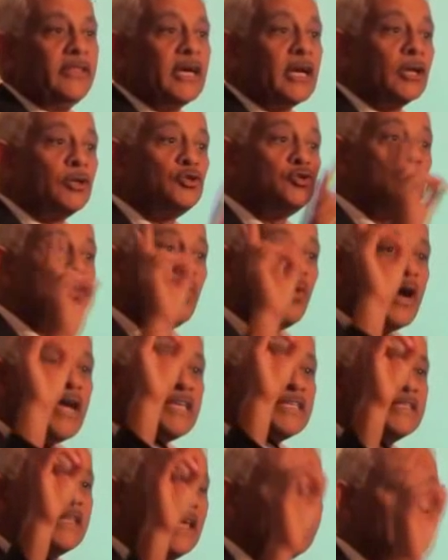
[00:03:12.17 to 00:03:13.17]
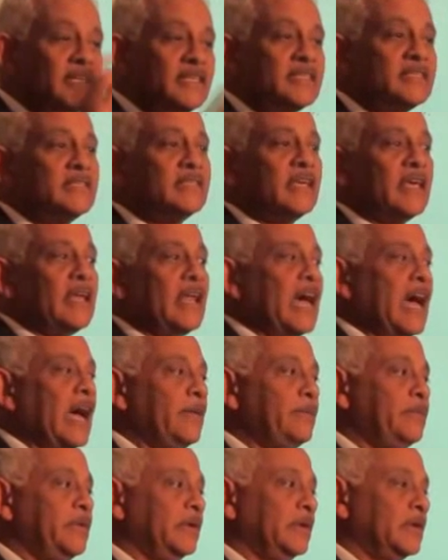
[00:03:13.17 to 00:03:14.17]
There are two ways that this can
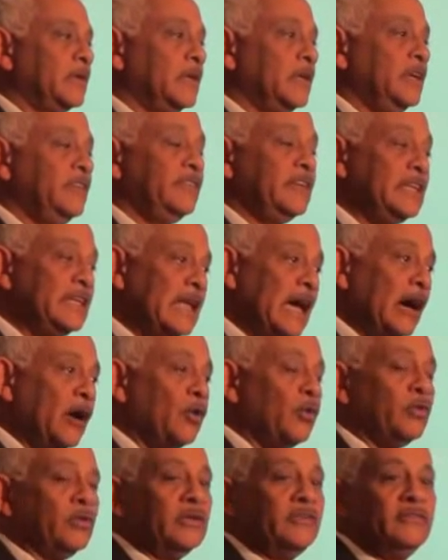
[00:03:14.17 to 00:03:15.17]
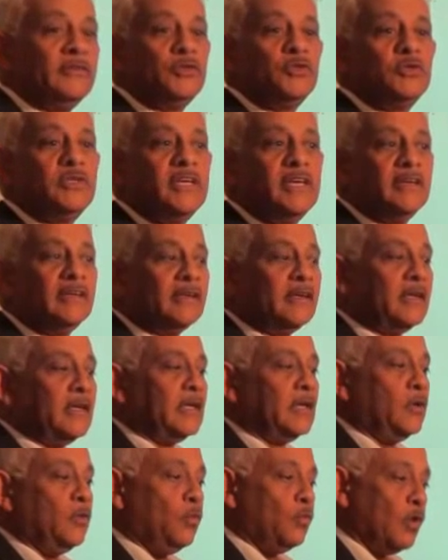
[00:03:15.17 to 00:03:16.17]
happen, even now, even today.
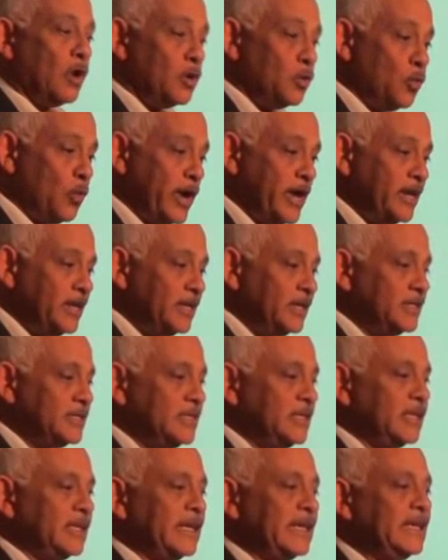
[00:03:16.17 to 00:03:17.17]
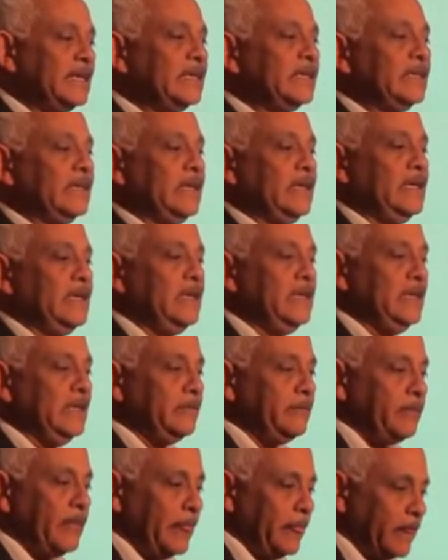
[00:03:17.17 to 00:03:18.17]
One way is in,
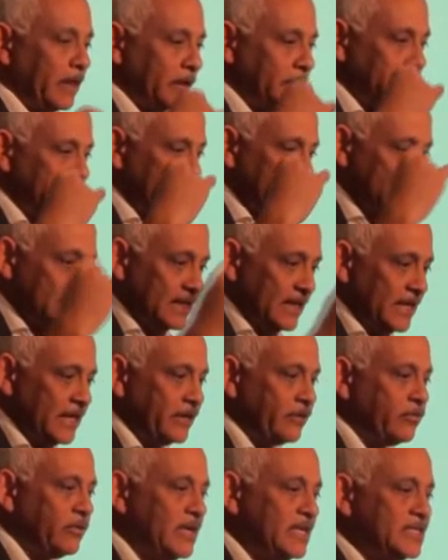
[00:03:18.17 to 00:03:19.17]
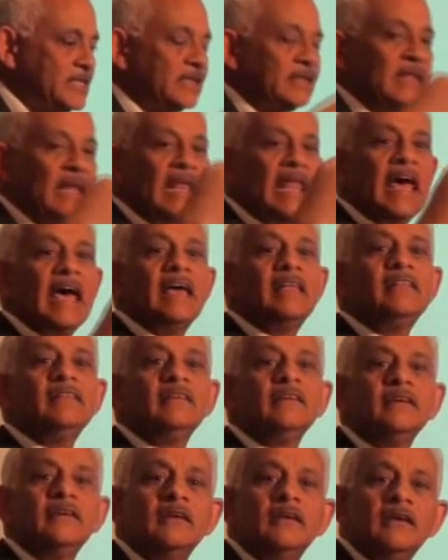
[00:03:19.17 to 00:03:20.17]
in just increasing the
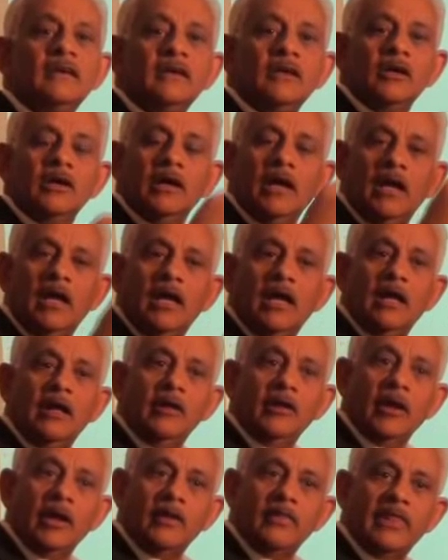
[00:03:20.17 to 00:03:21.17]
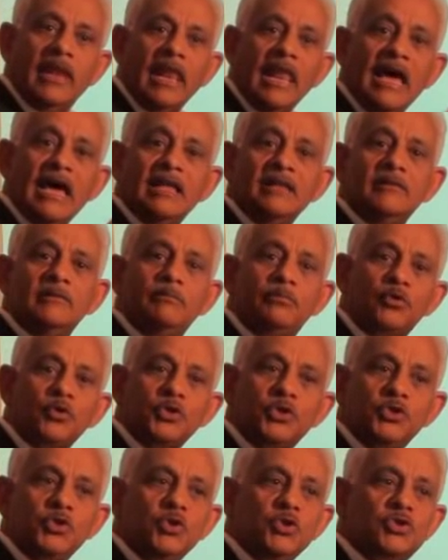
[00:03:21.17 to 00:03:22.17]
land, uh, the land
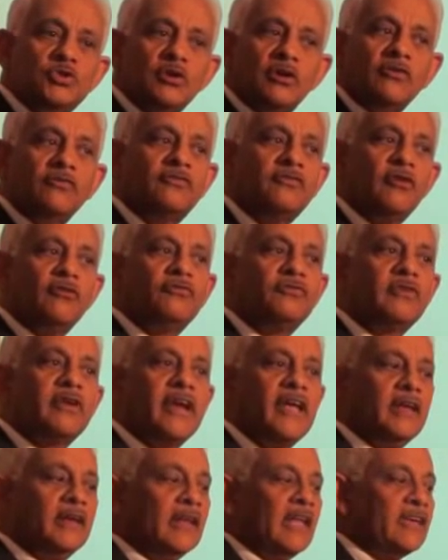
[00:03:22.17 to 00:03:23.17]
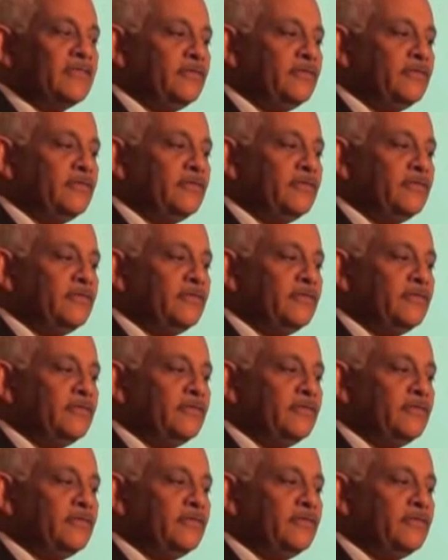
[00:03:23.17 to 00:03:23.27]
produce of, of grain.